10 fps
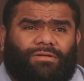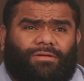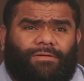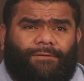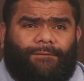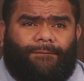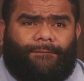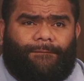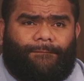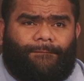
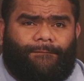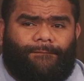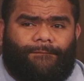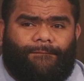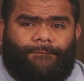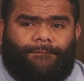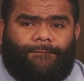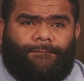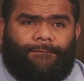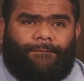
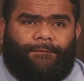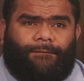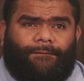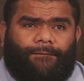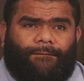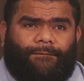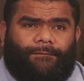[no speech]